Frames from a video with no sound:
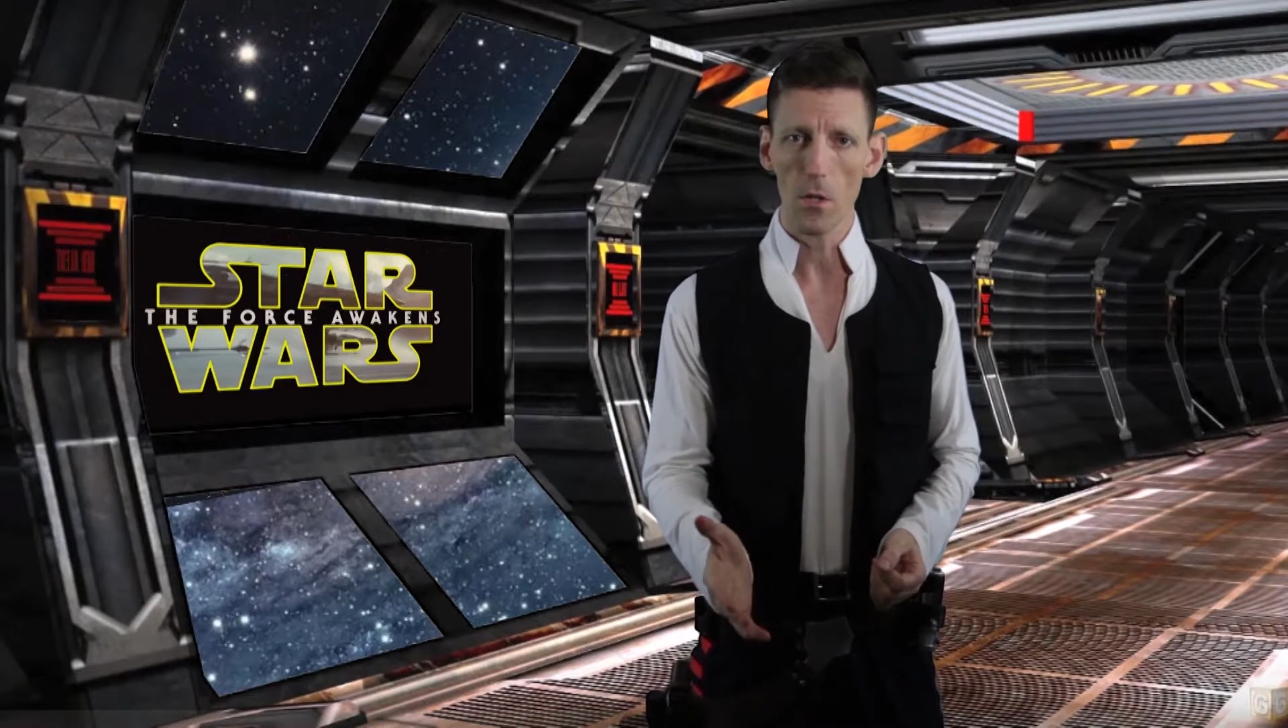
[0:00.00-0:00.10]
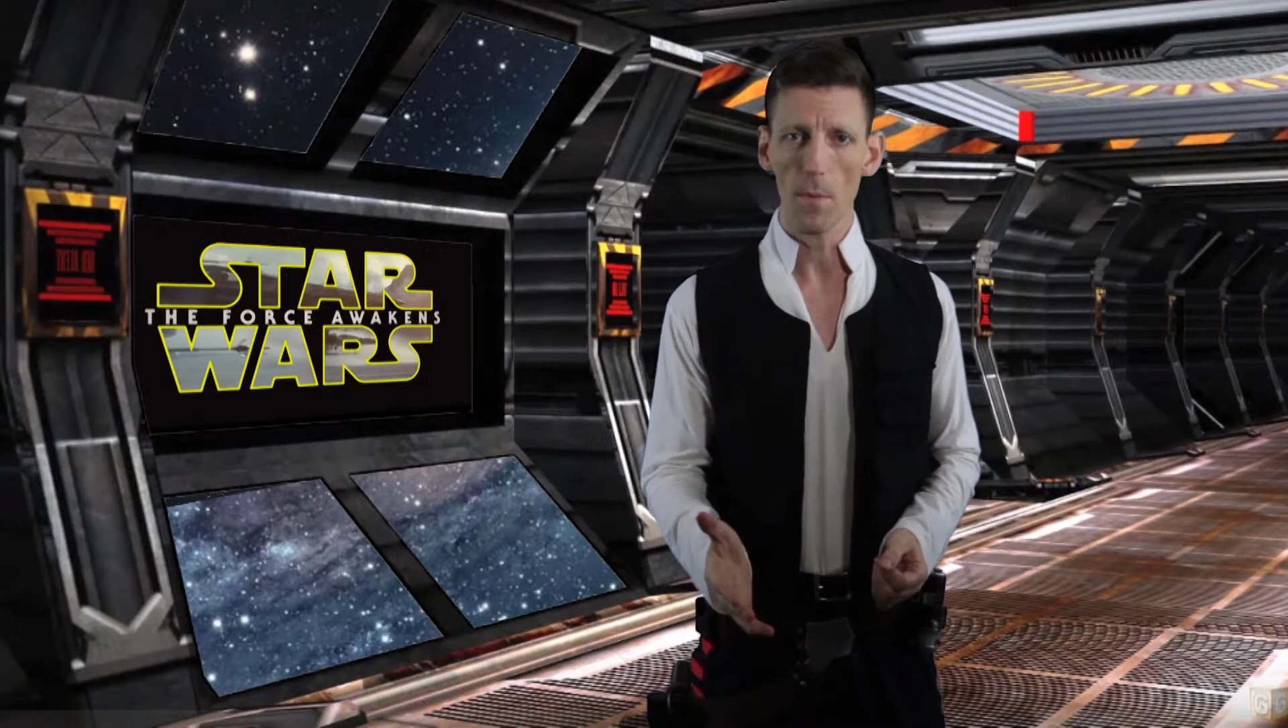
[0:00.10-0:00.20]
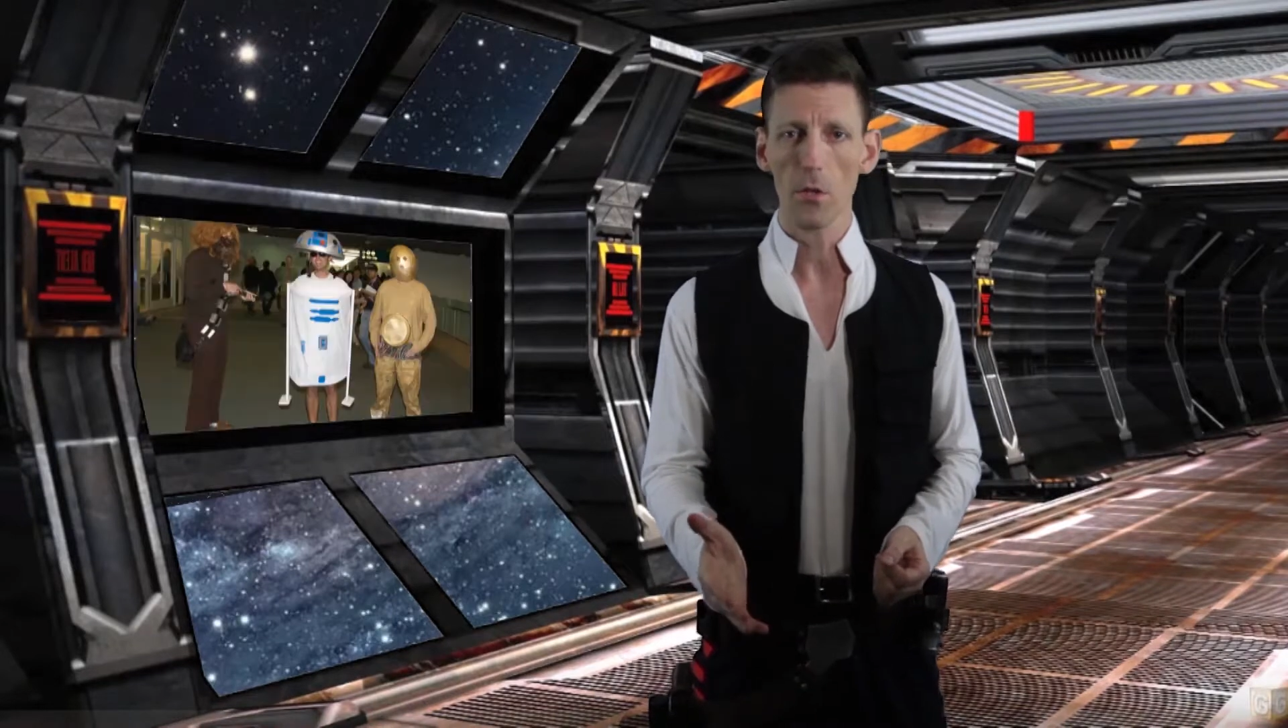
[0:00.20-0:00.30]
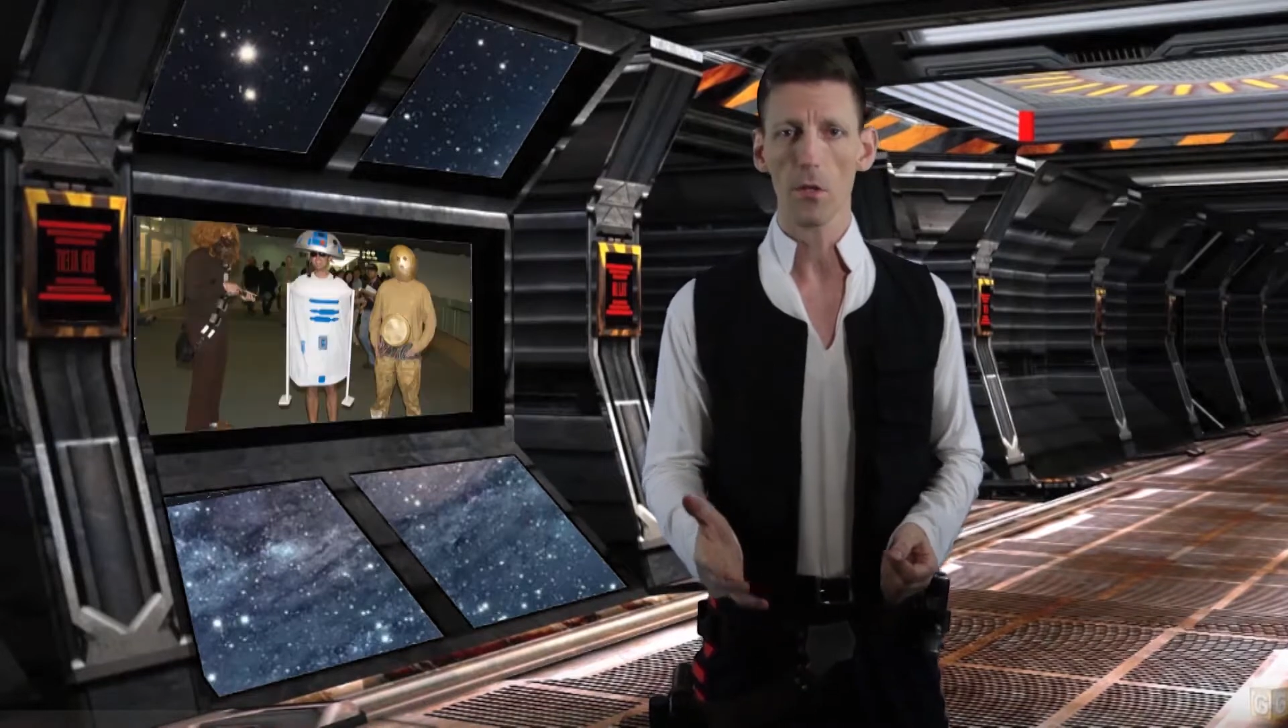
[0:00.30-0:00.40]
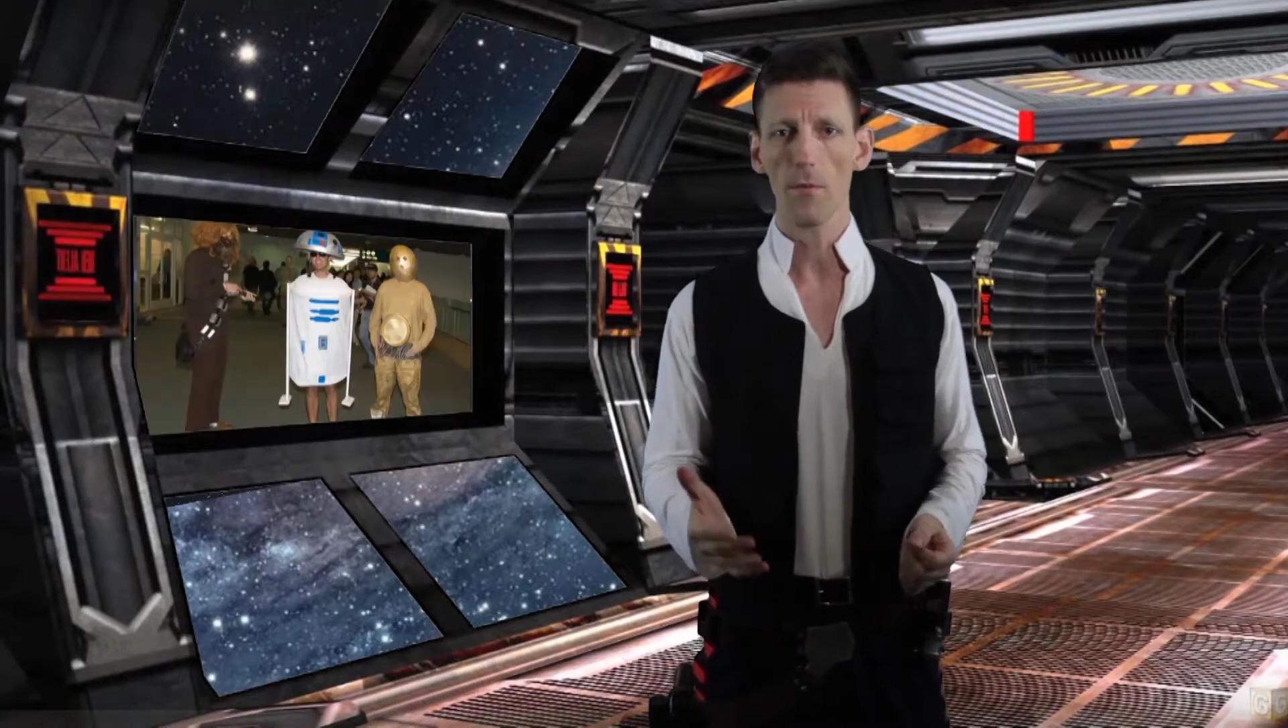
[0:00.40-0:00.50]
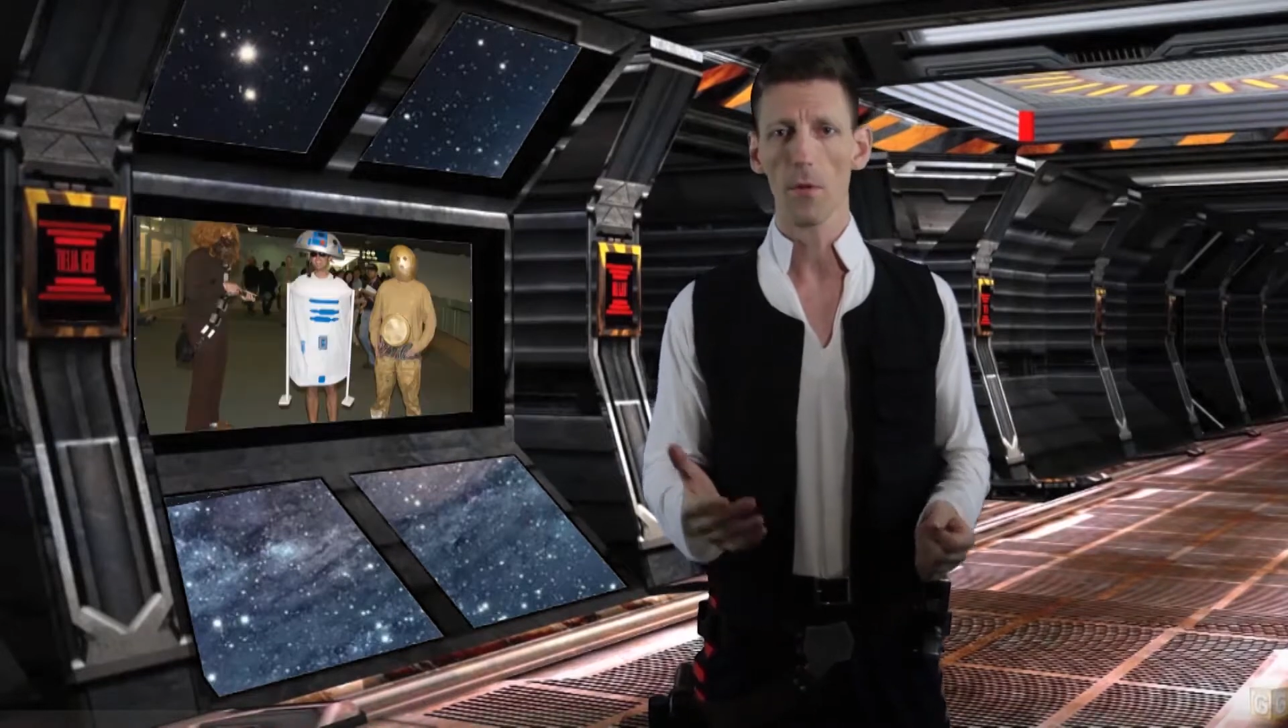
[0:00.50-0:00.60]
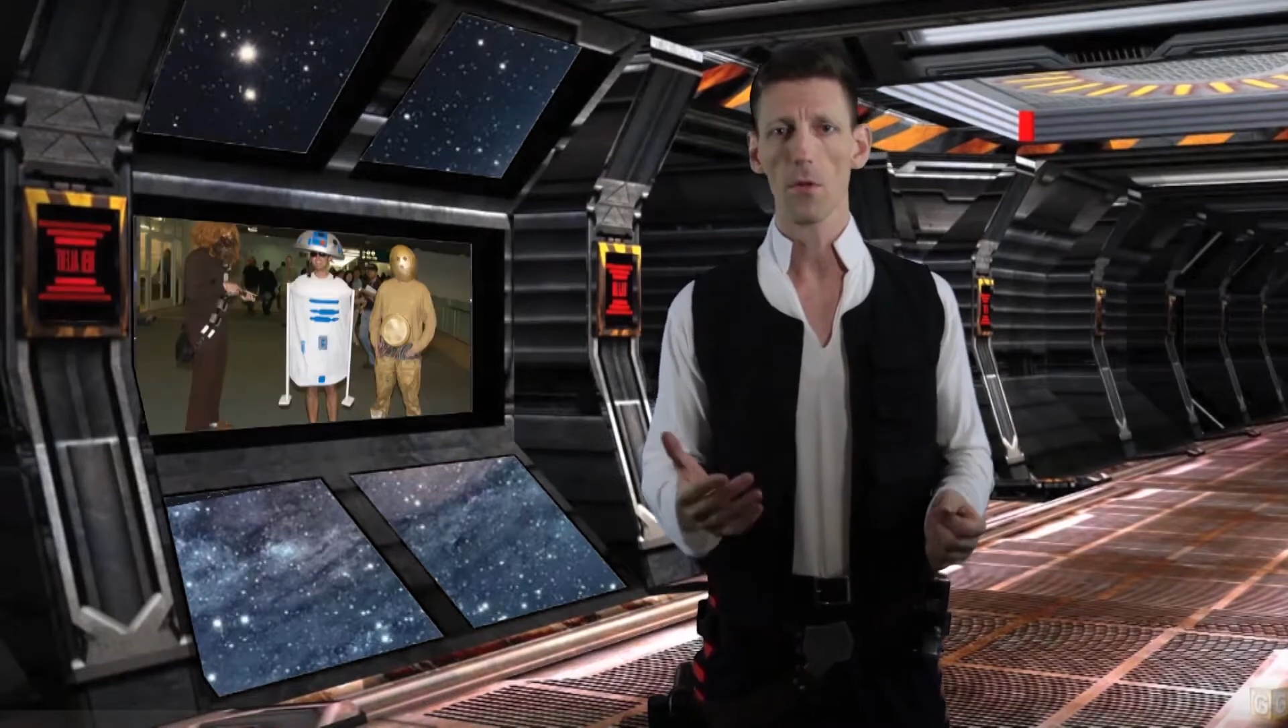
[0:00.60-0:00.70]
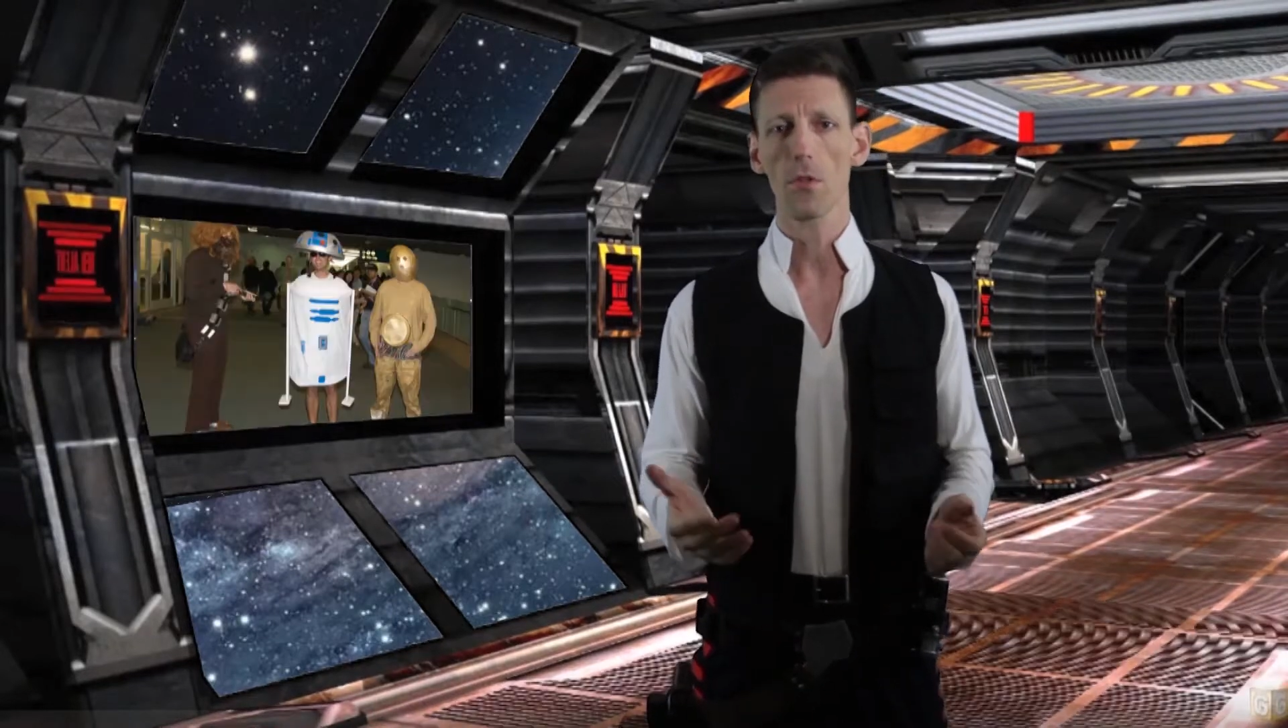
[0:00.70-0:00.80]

especially if you're a